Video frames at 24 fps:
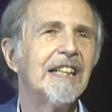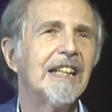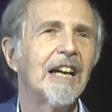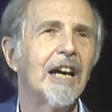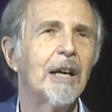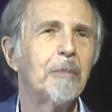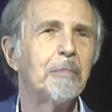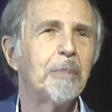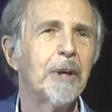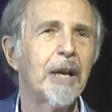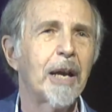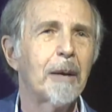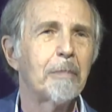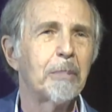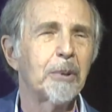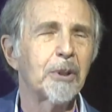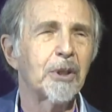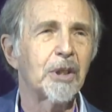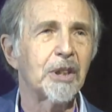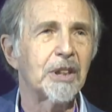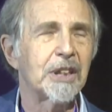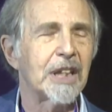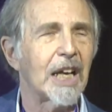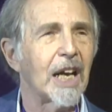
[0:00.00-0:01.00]
I'd be able
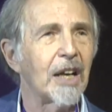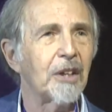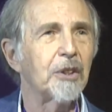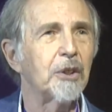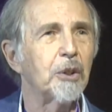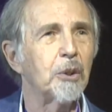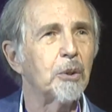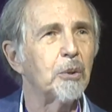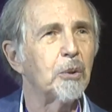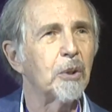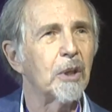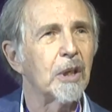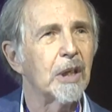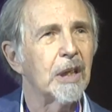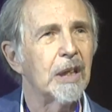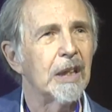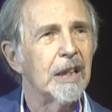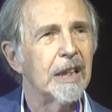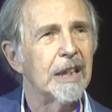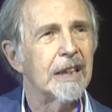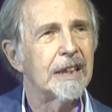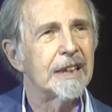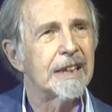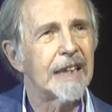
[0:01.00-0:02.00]
to tell you
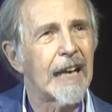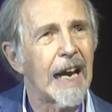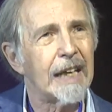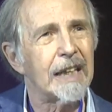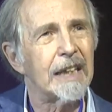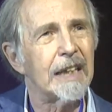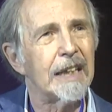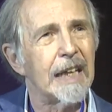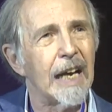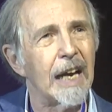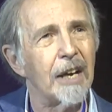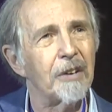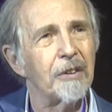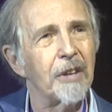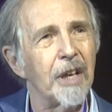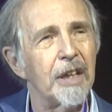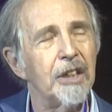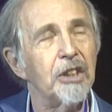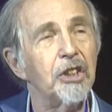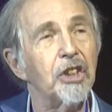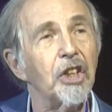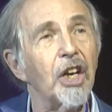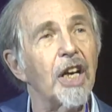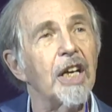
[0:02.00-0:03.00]
exactly how they
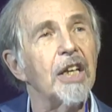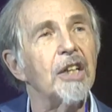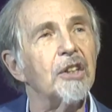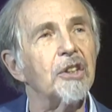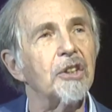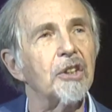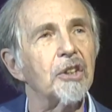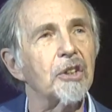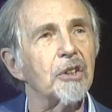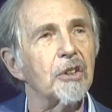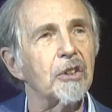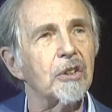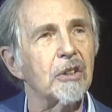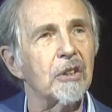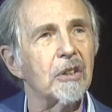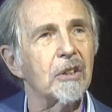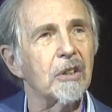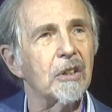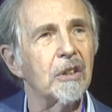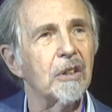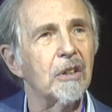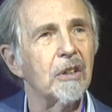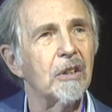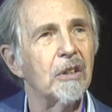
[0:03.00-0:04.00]
change
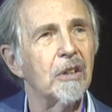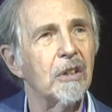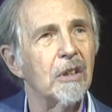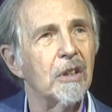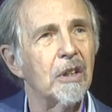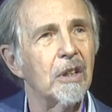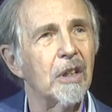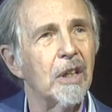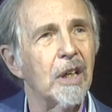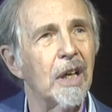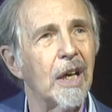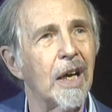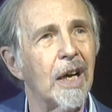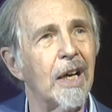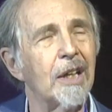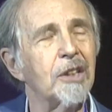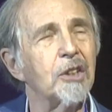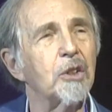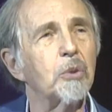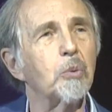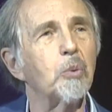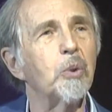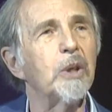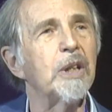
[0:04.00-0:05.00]

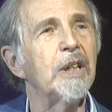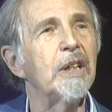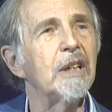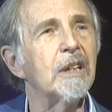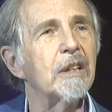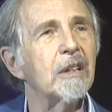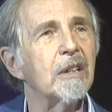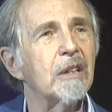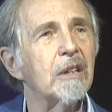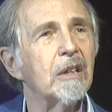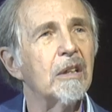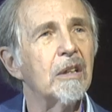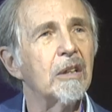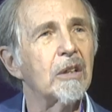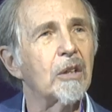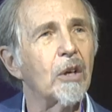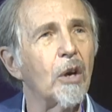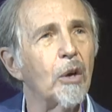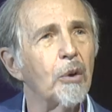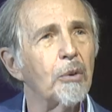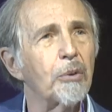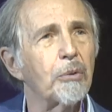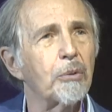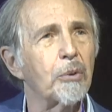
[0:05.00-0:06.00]
as we
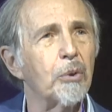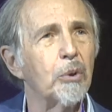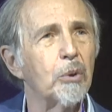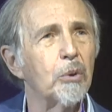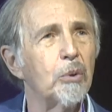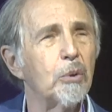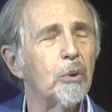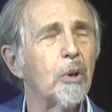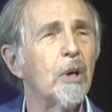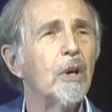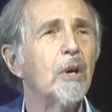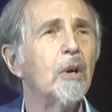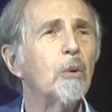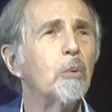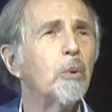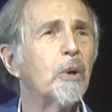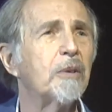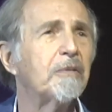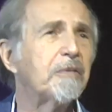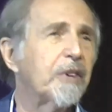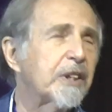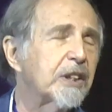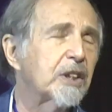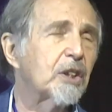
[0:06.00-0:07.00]
go through what
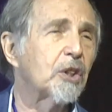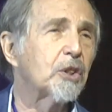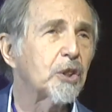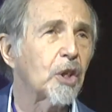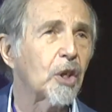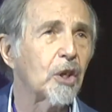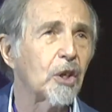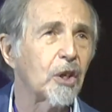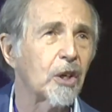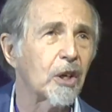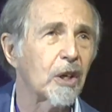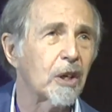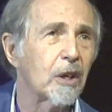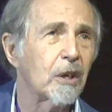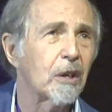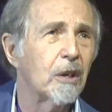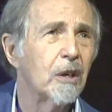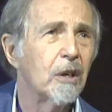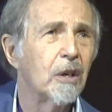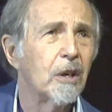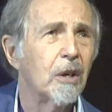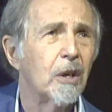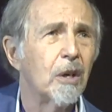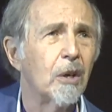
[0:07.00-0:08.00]
Victor Turner
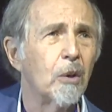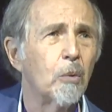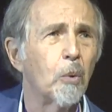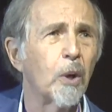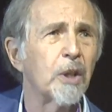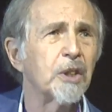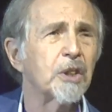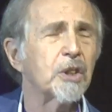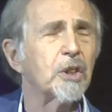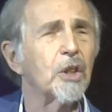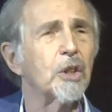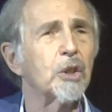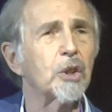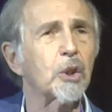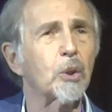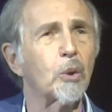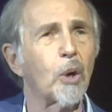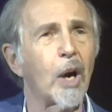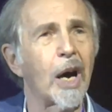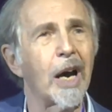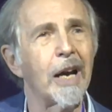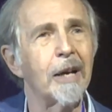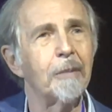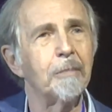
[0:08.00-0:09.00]
once
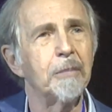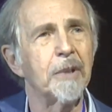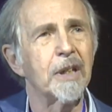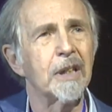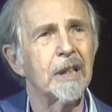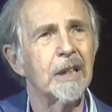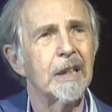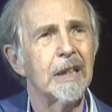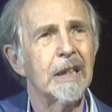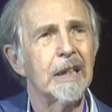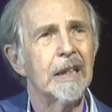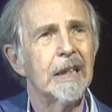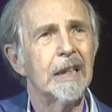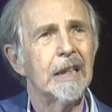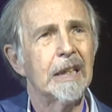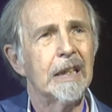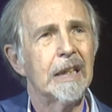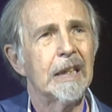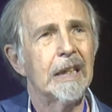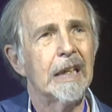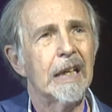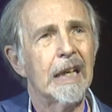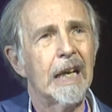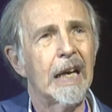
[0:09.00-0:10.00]
described
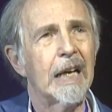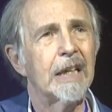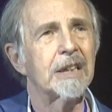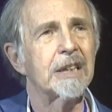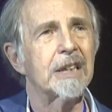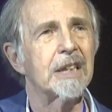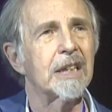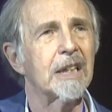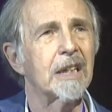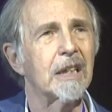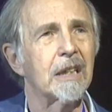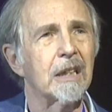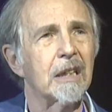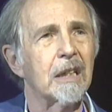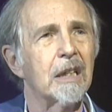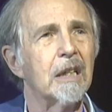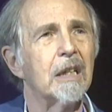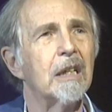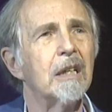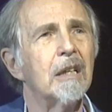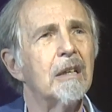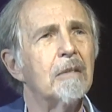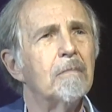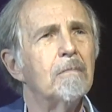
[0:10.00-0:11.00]
as the
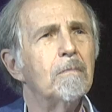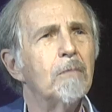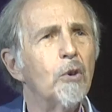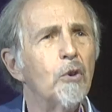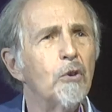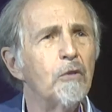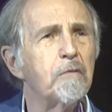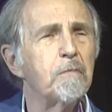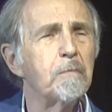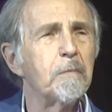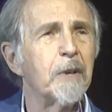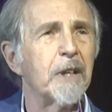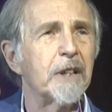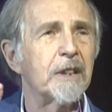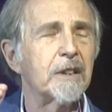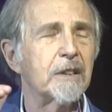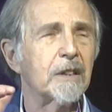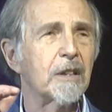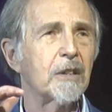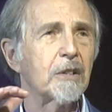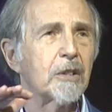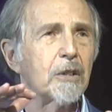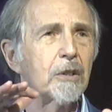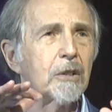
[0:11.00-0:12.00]
movement,
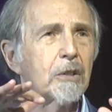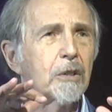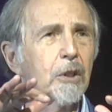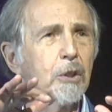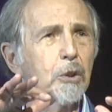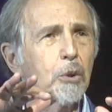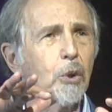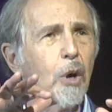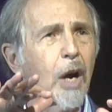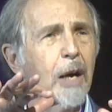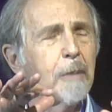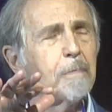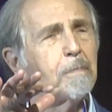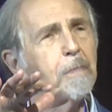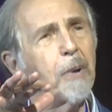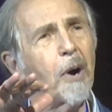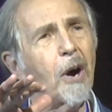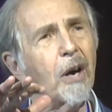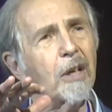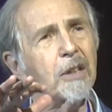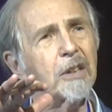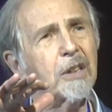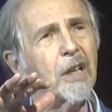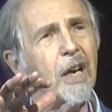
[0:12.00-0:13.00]
the
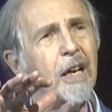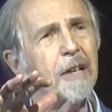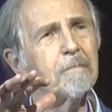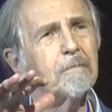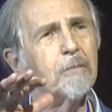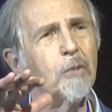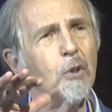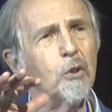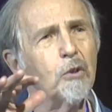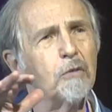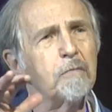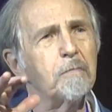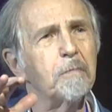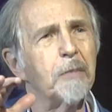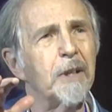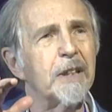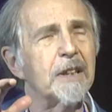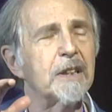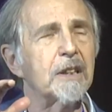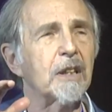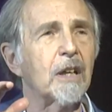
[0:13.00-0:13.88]
tripartite movement